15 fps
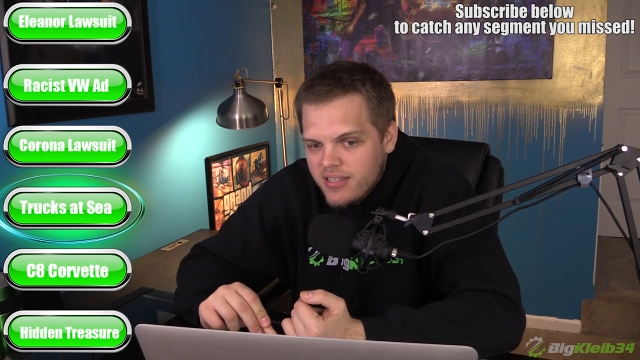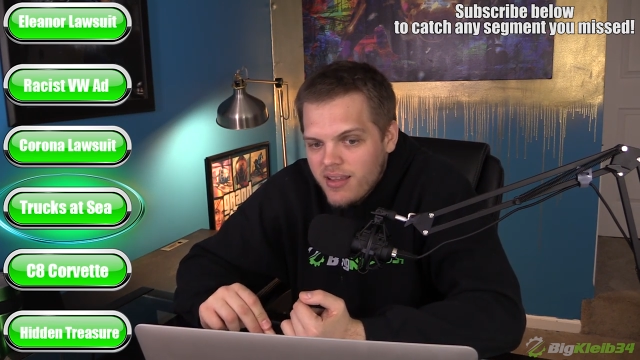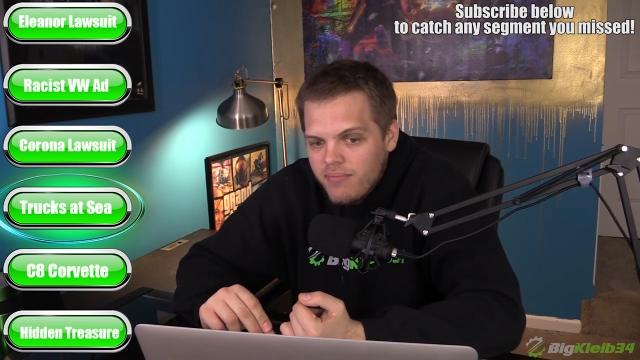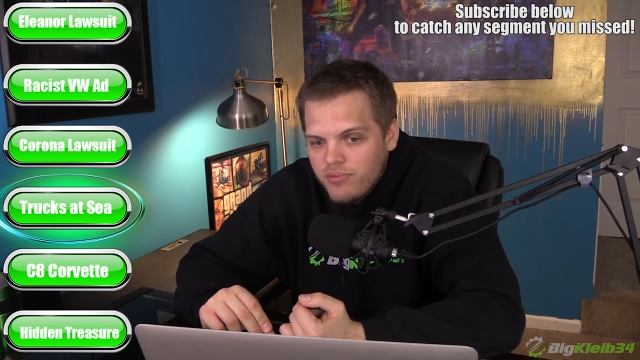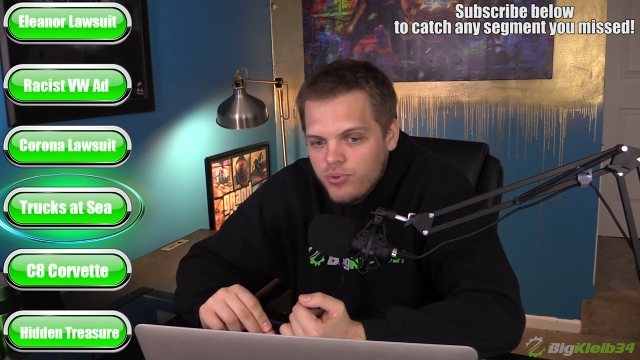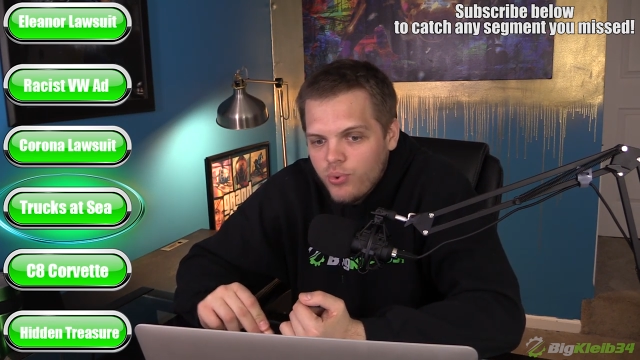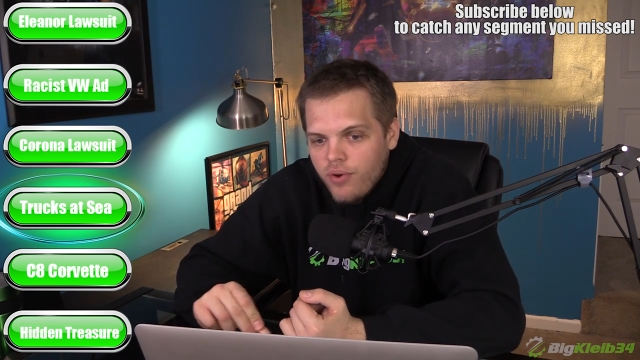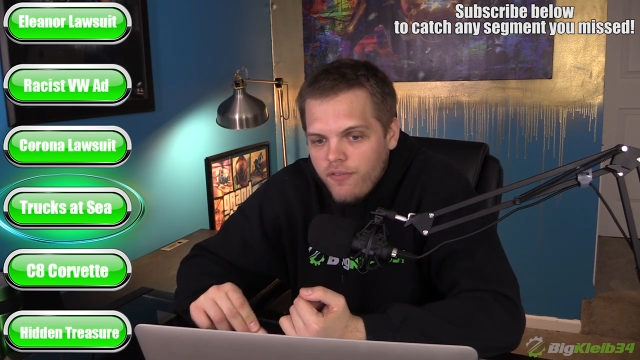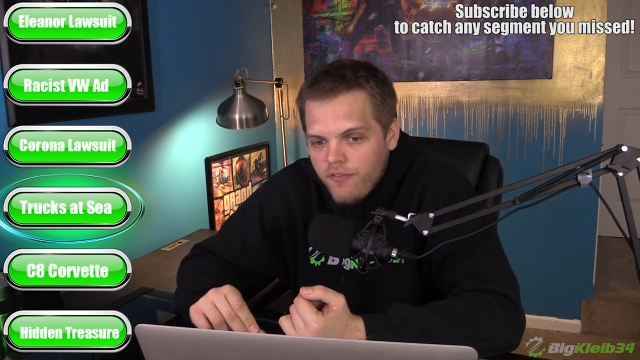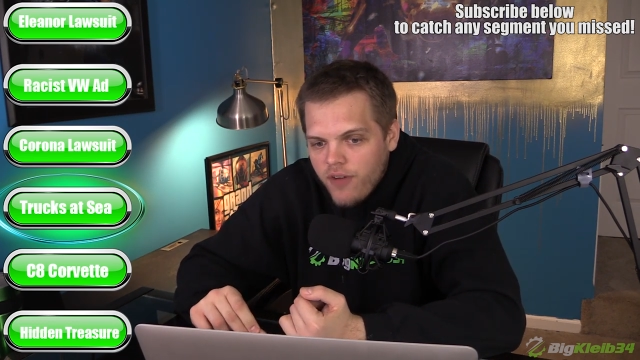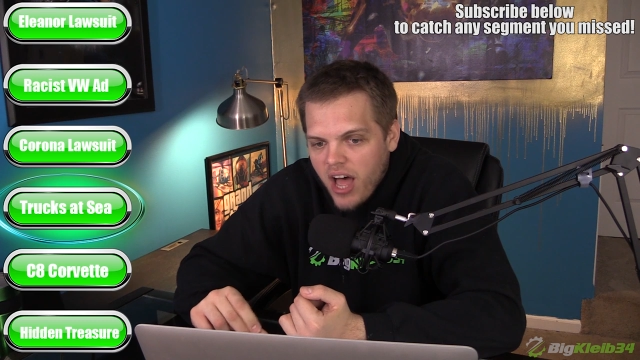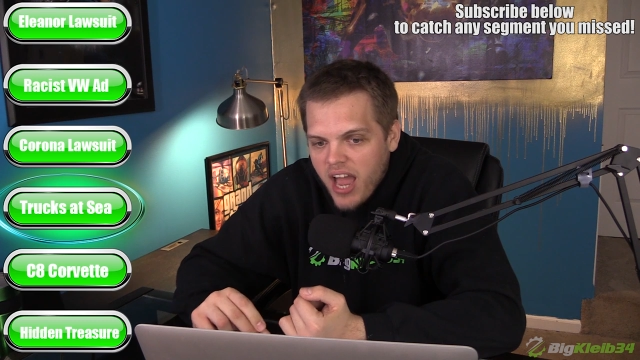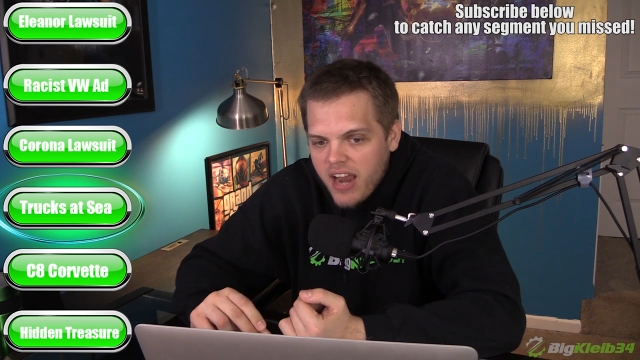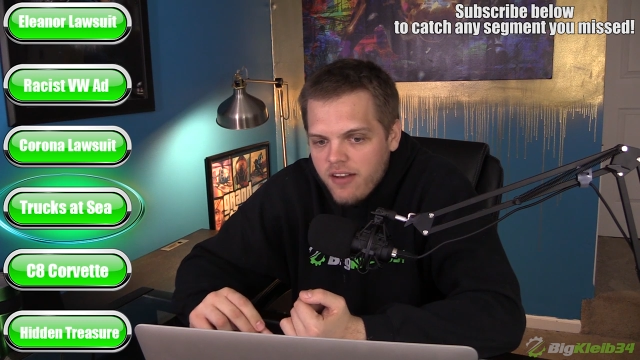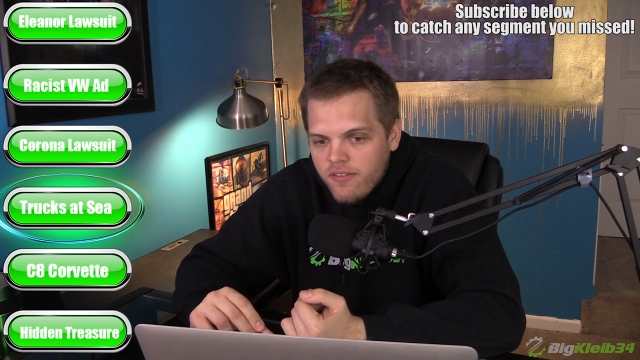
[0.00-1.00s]
some sort of
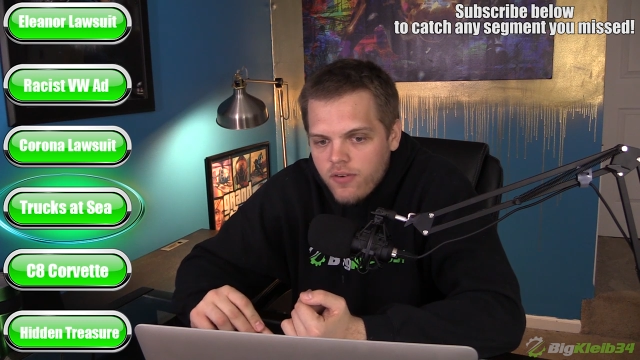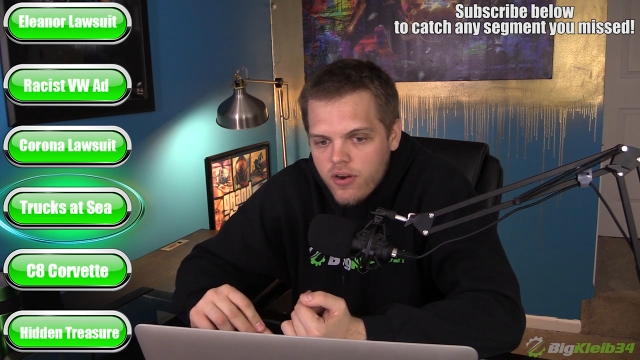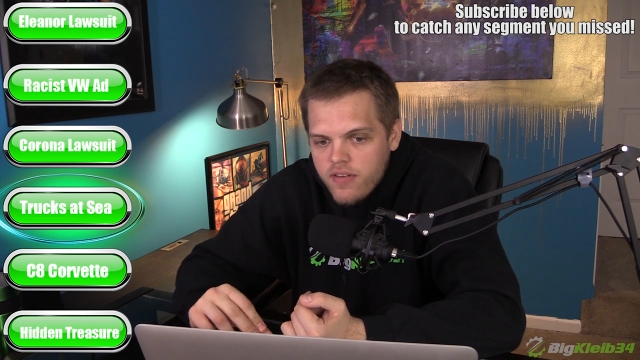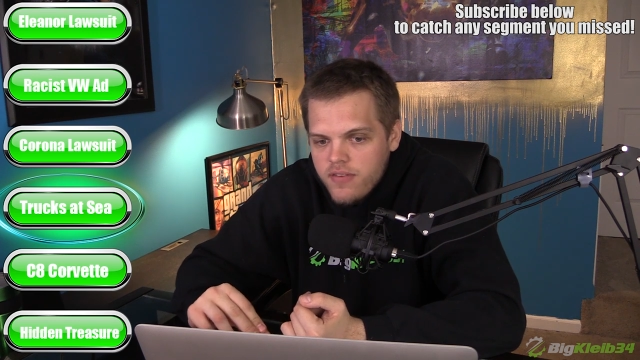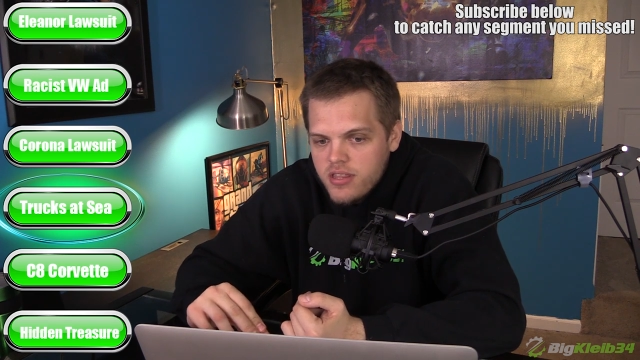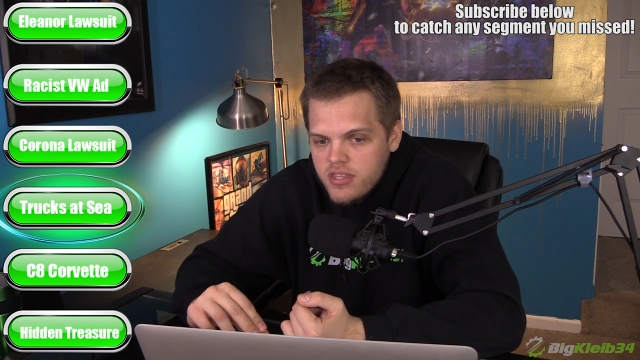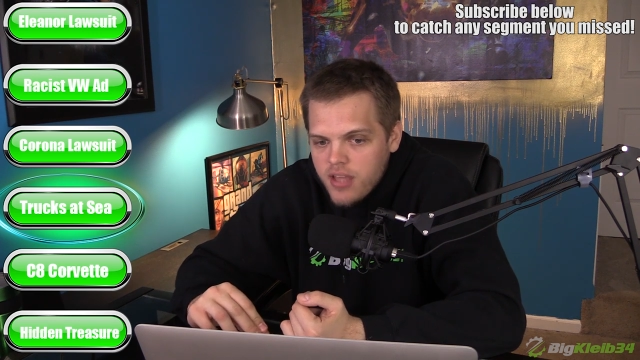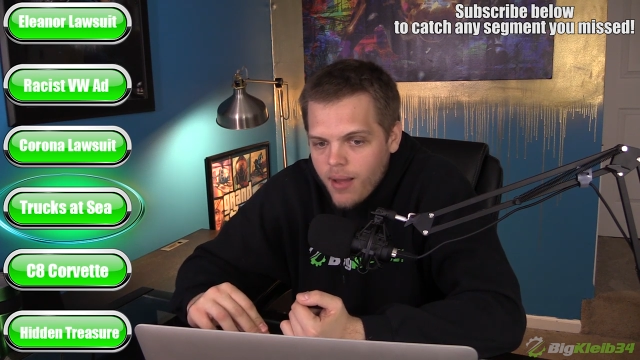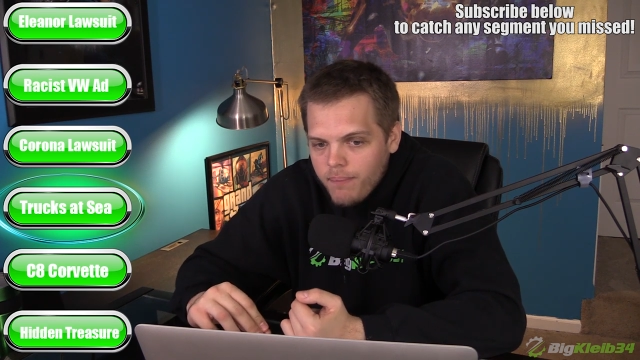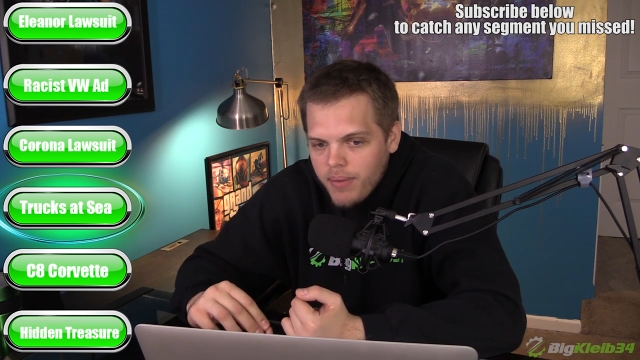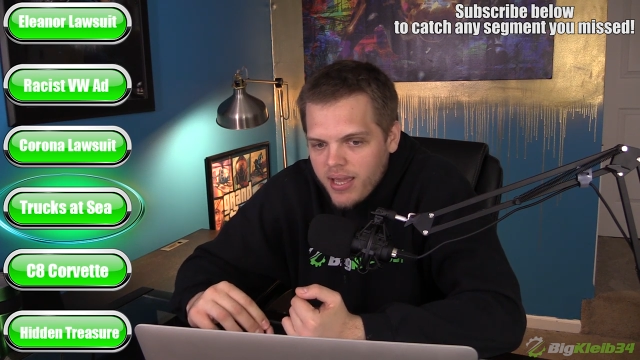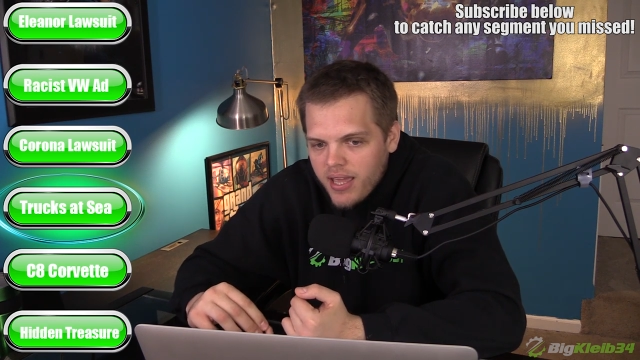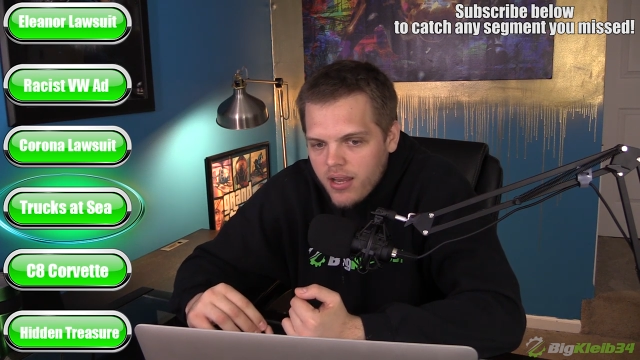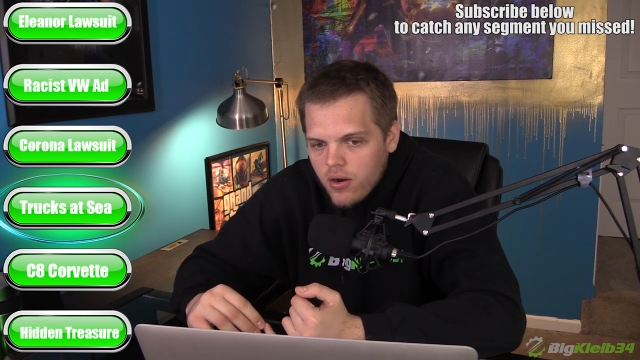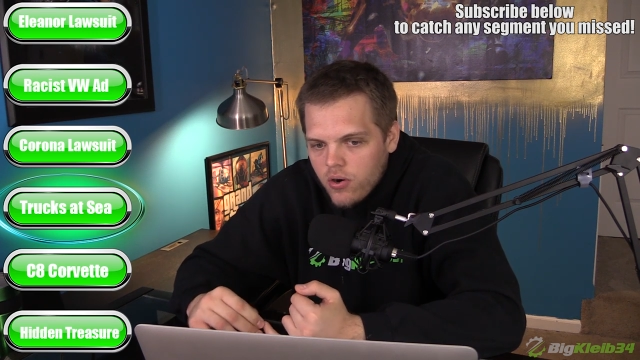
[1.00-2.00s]
fine for even
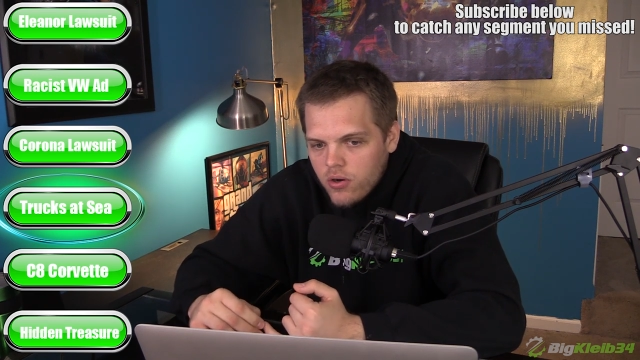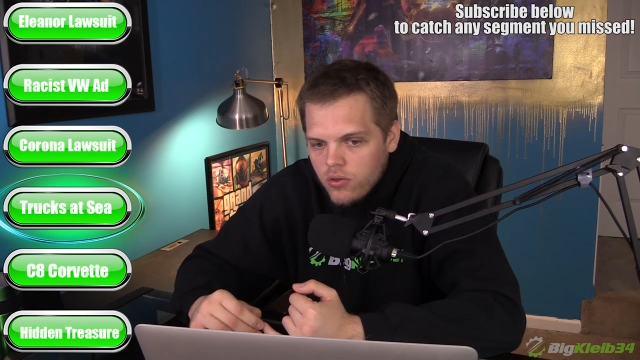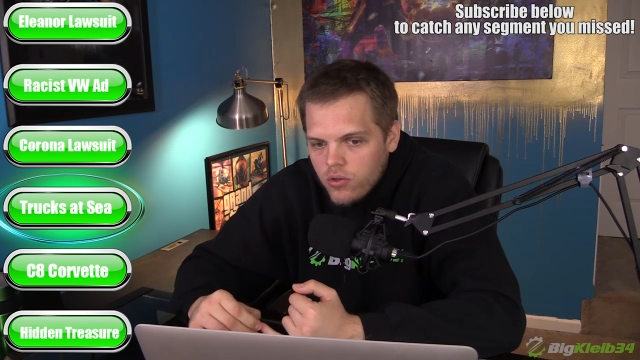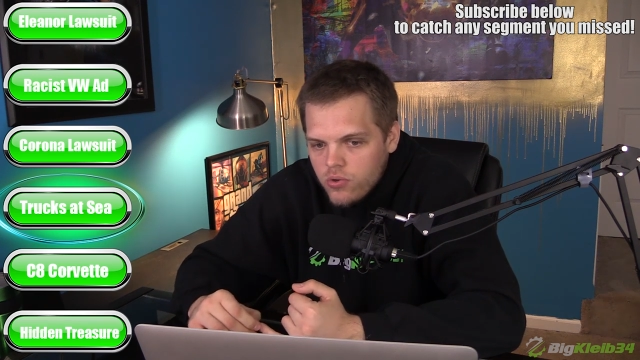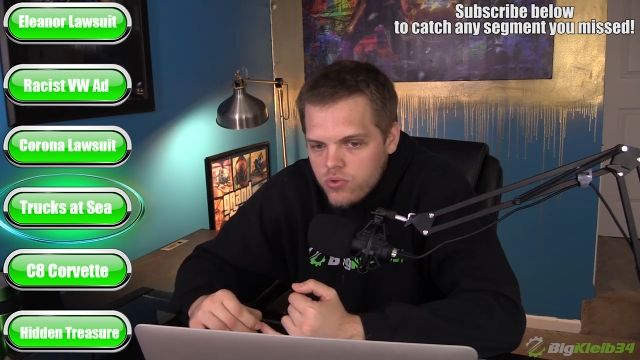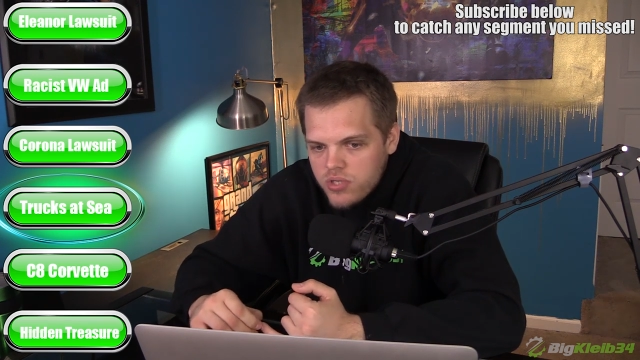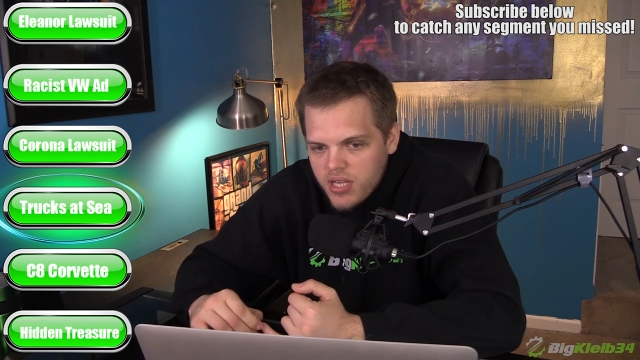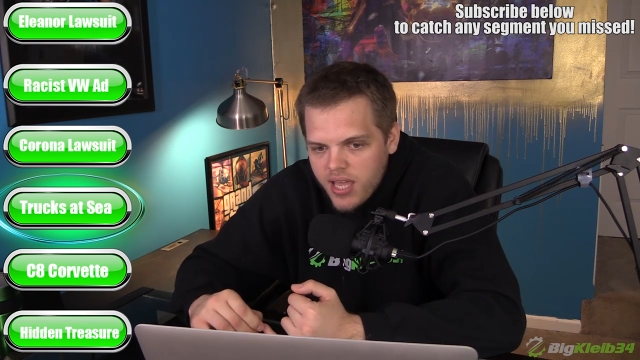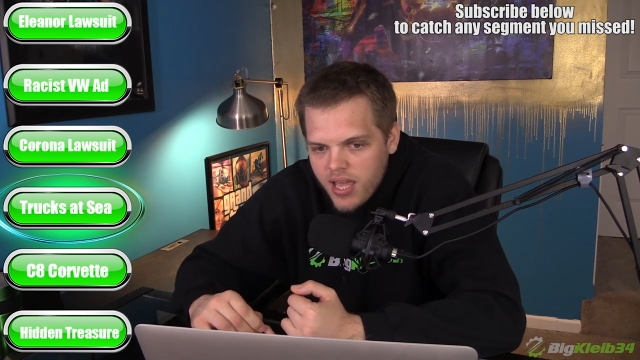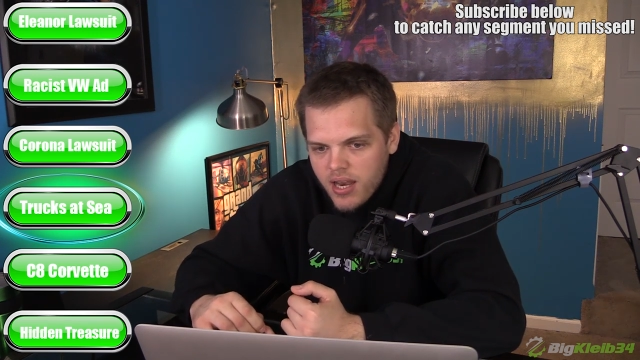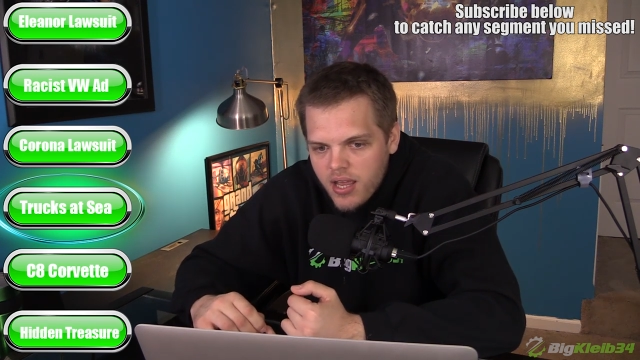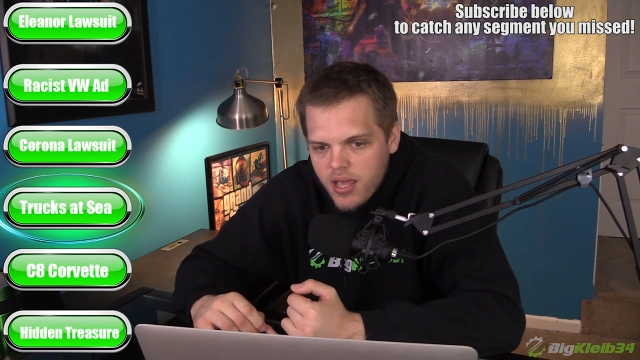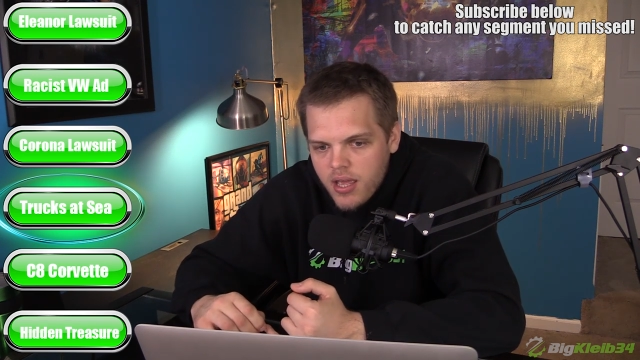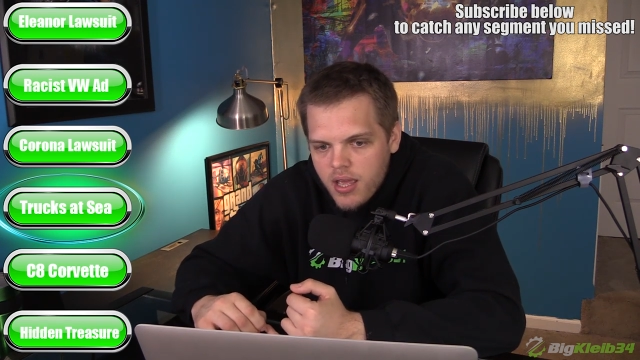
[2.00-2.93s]
dumping it or losing it.